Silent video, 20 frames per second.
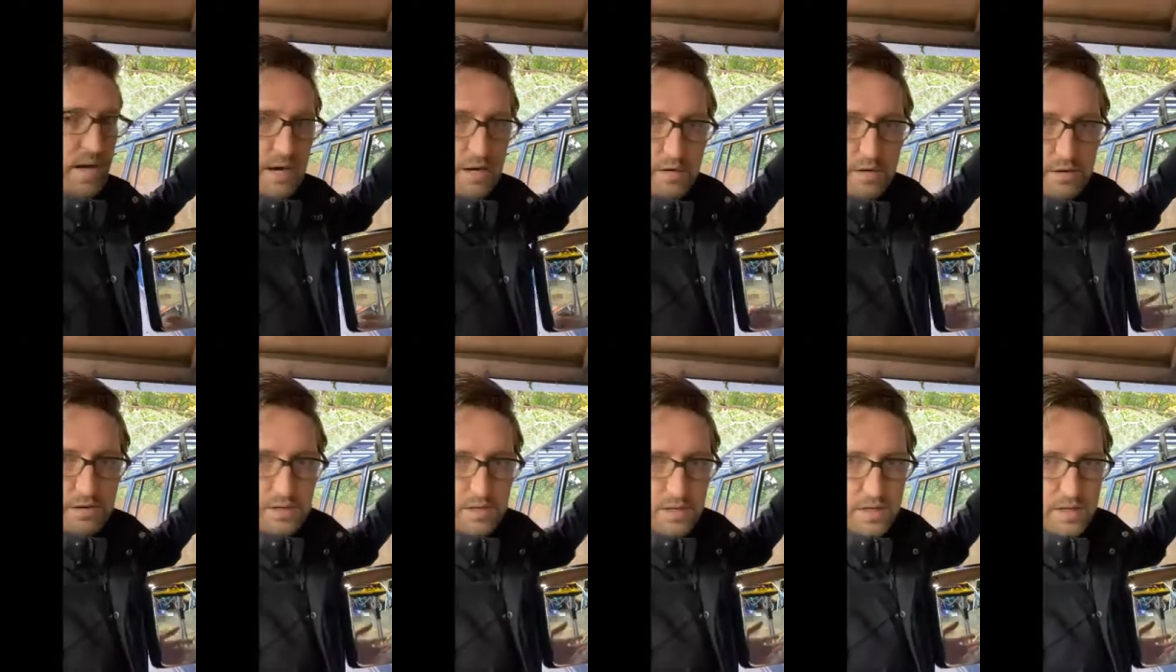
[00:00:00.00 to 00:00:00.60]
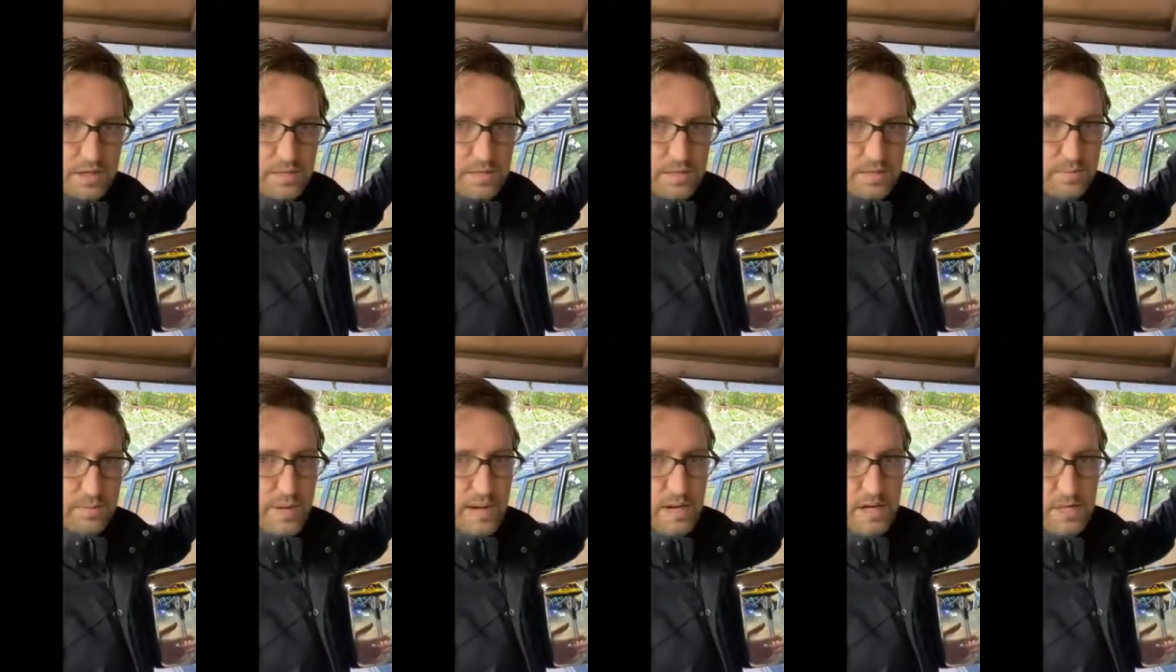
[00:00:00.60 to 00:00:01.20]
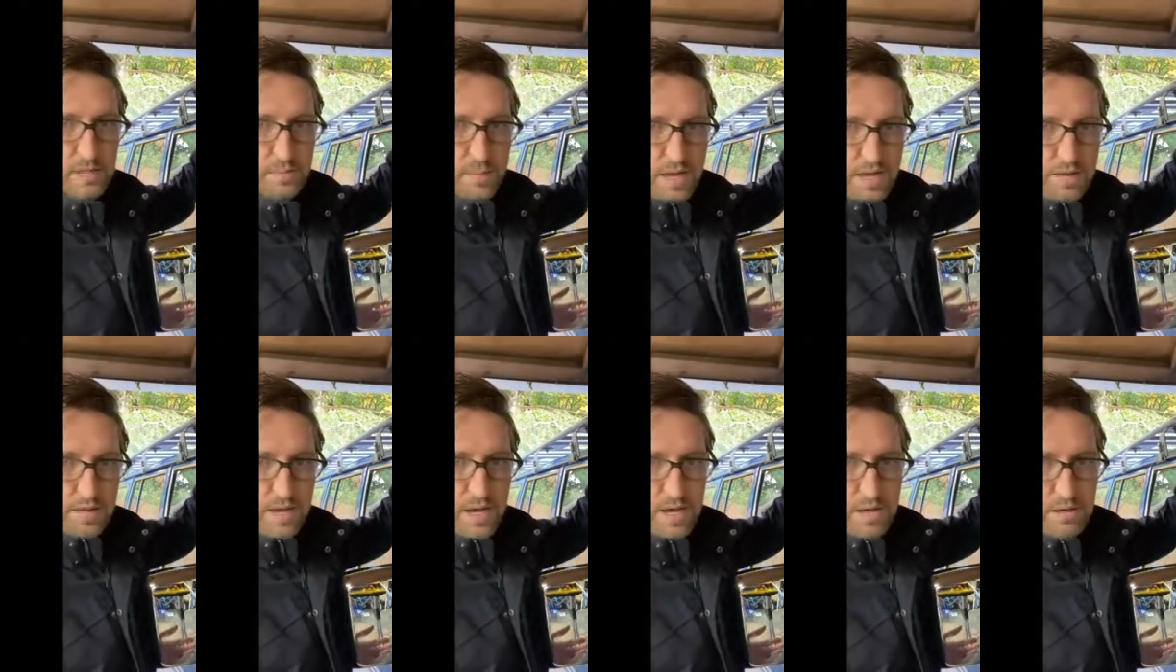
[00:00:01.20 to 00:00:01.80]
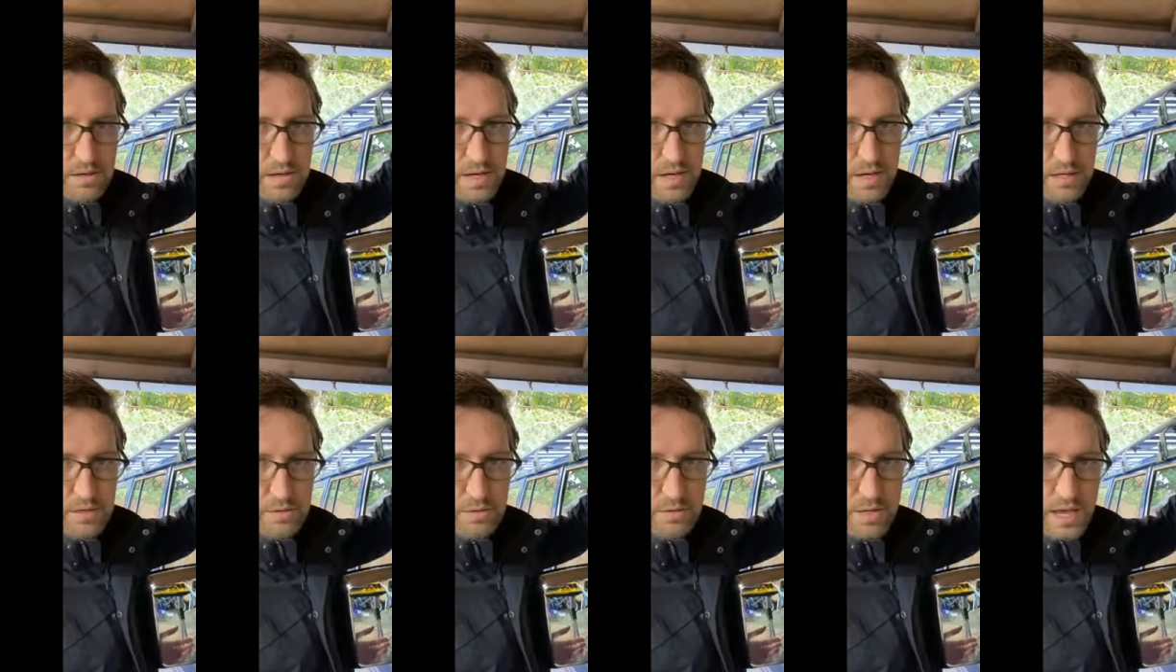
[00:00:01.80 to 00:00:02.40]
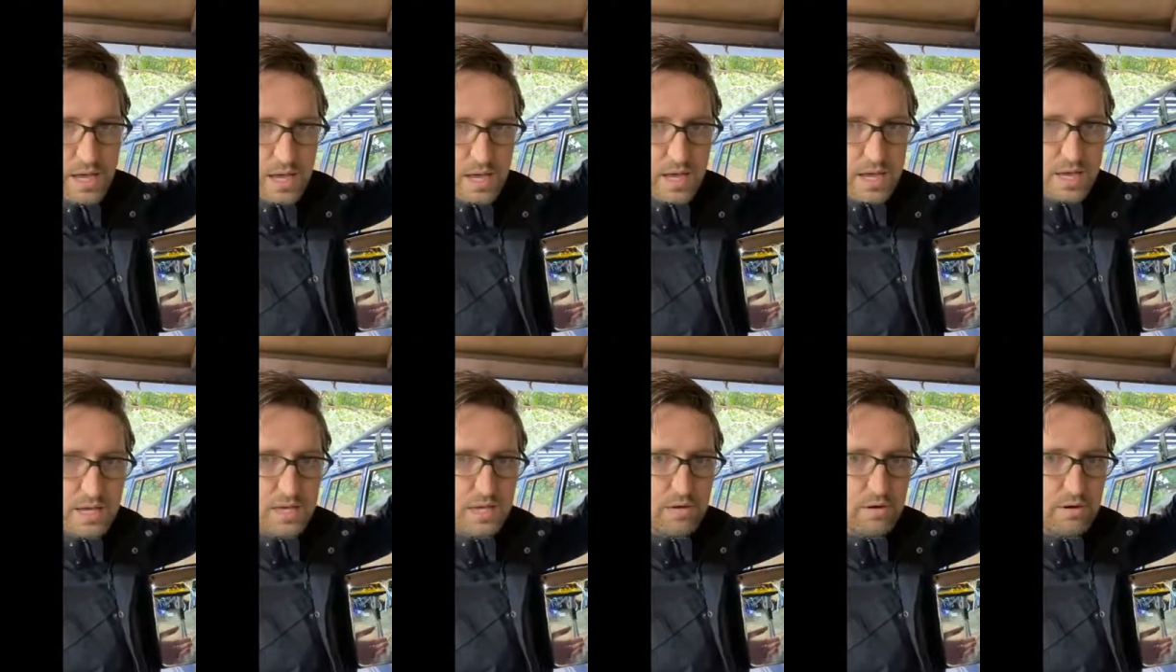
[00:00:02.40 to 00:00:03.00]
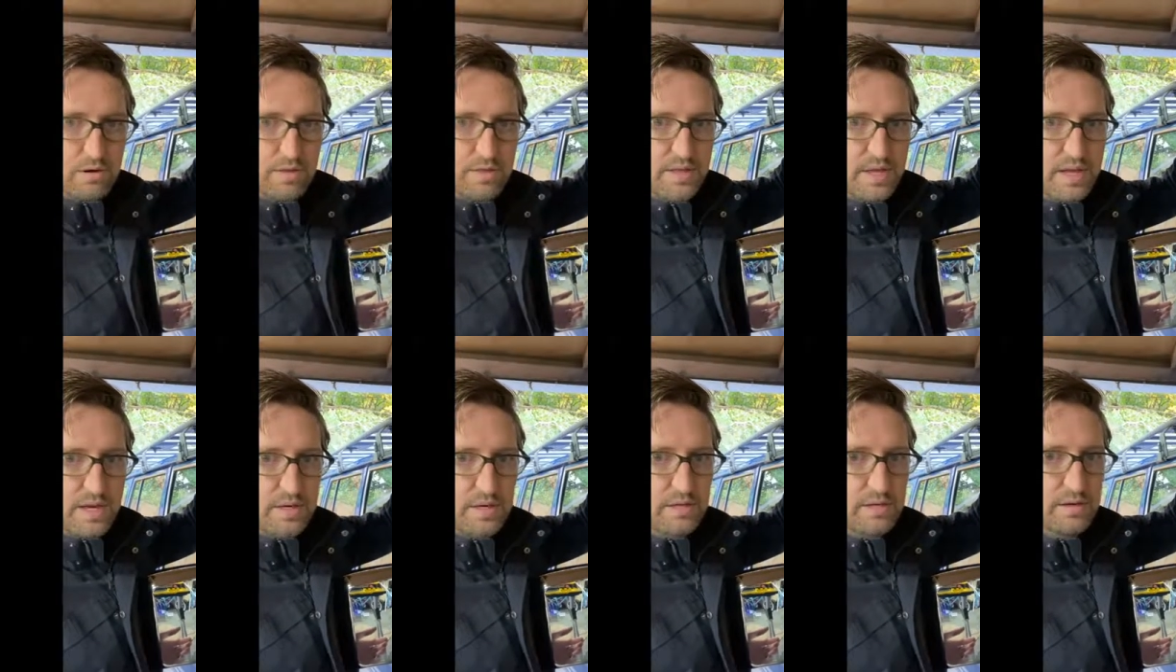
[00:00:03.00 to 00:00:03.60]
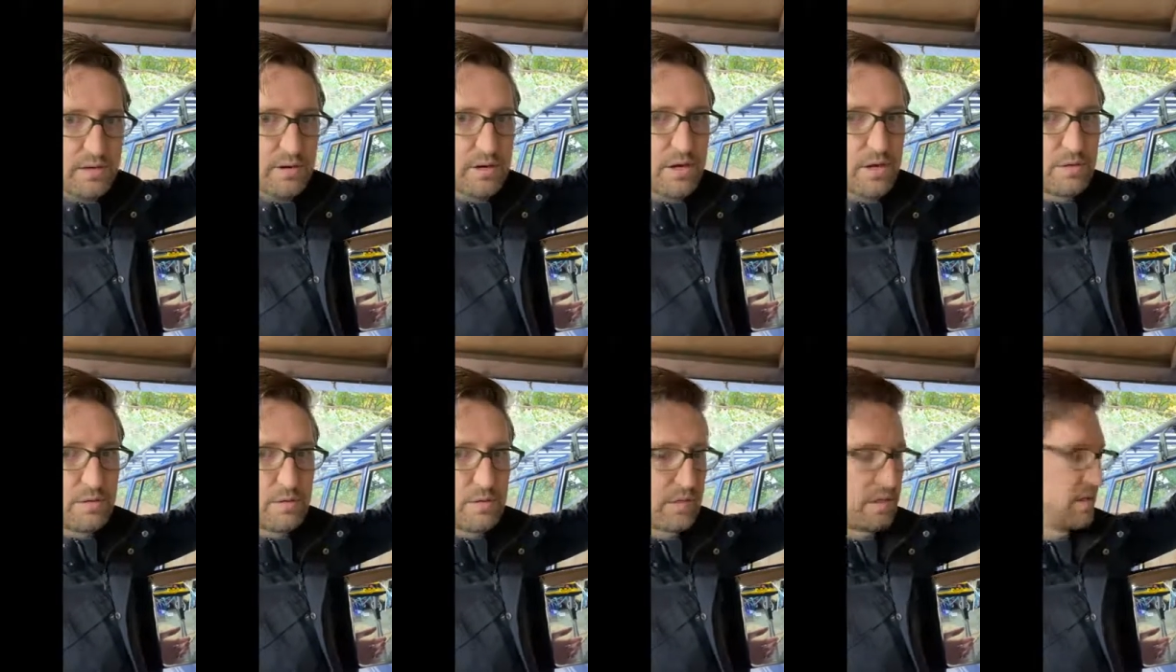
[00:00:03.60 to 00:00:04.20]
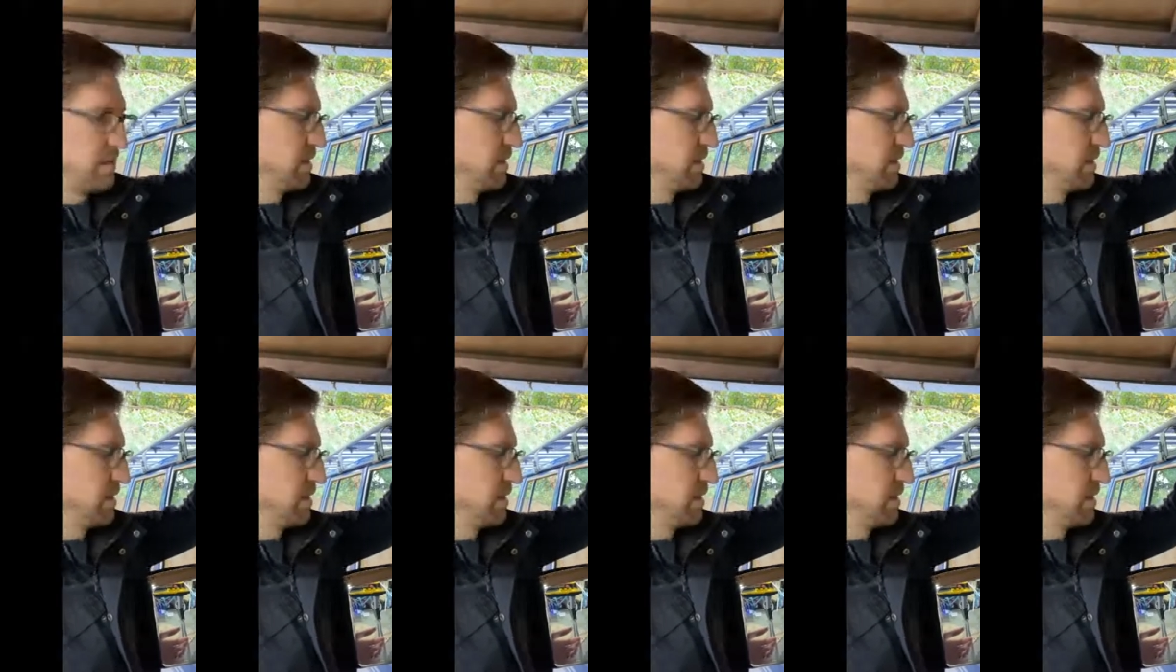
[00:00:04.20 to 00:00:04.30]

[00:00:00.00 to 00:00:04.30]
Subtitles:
don't know, depending on the paint you can get a 2K urethane clear coat,